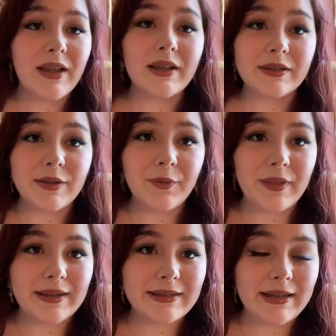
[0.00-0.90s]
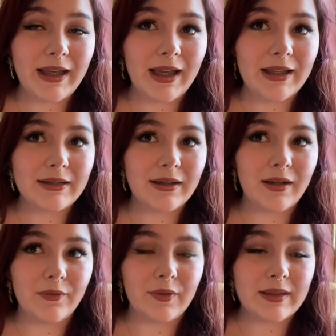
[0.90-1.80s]
So that's the end
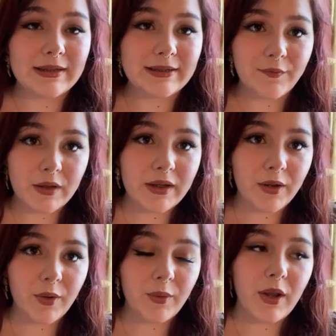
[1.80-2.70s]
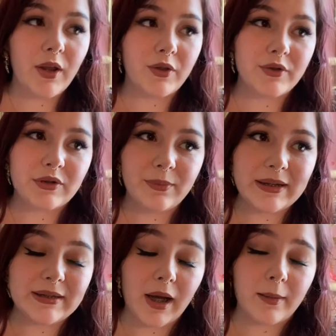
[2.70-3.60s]
of this video. Those are
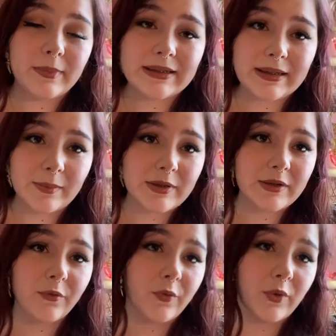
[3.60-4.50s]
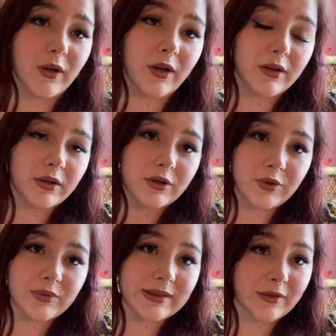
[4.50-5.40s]
my top tips for
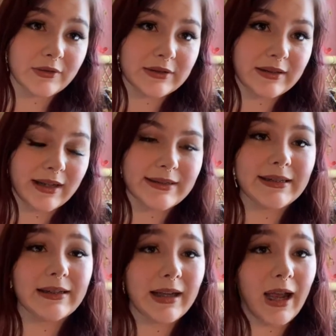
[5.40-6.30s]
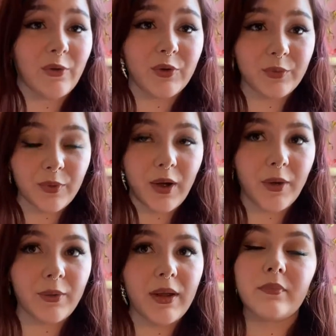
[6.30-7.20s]
new sellers on Etsy and how to grow.